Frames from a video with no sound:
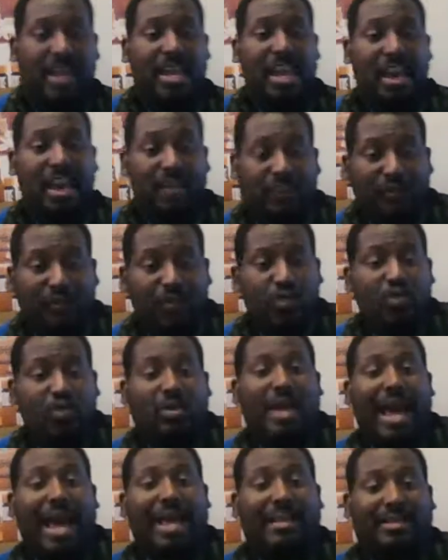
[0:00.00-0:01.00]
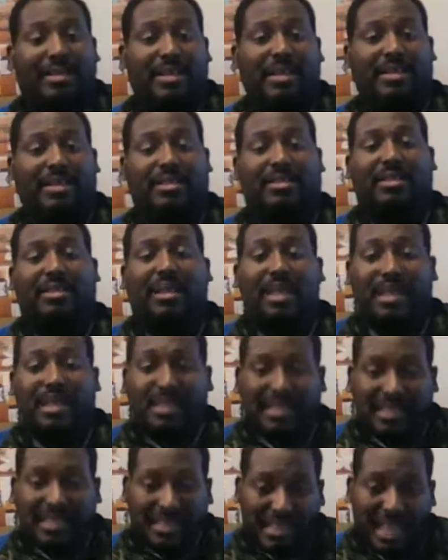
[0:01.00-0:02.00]
If you like this,
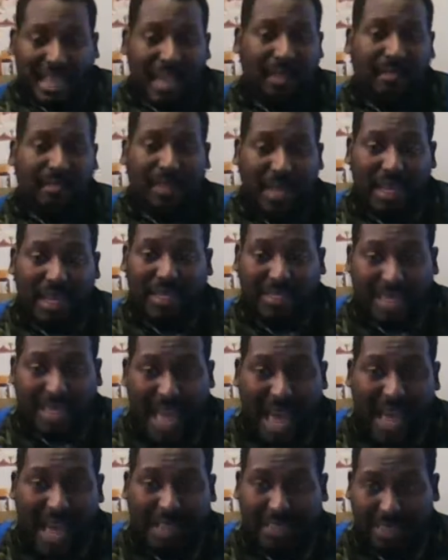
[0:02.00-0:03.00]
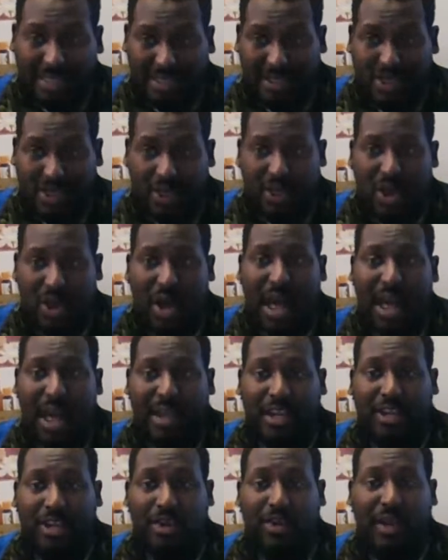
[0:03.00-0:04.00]
send me a text. You know how
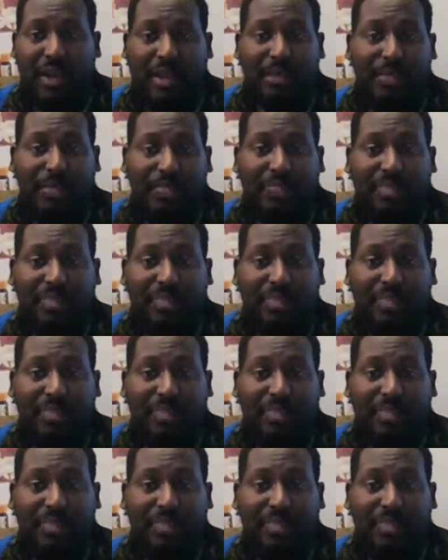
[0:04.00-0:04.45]
to do it.